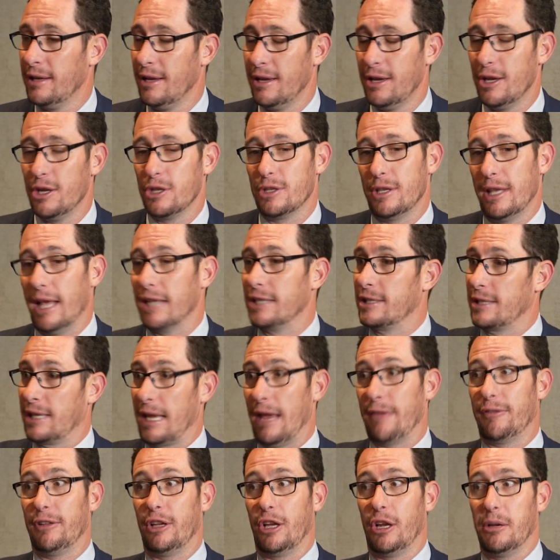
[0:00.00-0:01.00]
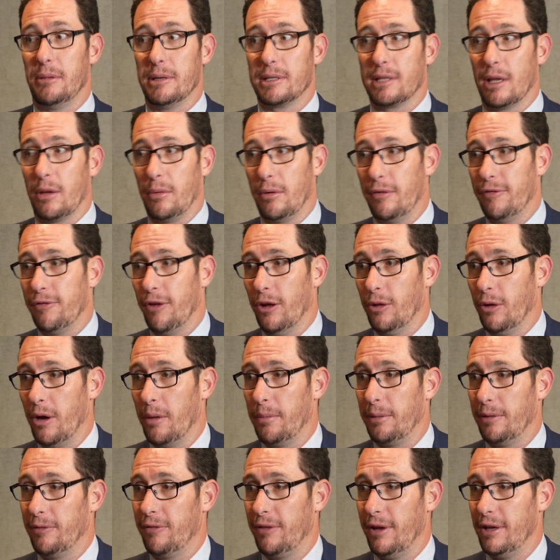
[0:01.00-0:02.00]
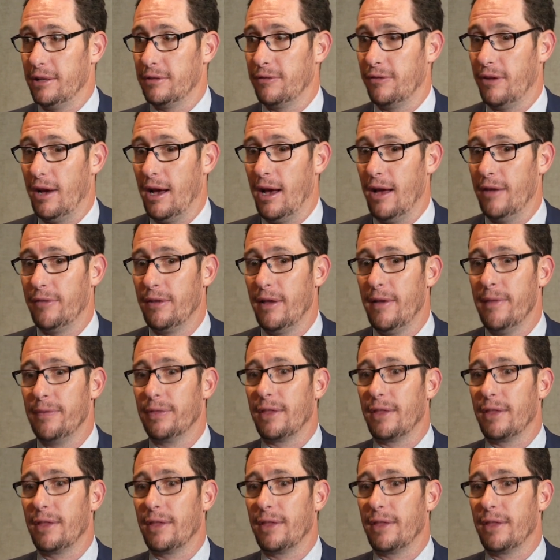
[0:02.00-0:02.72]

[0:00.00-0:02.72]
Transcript: Right. So that's definitely going to be something we follow up in phase five.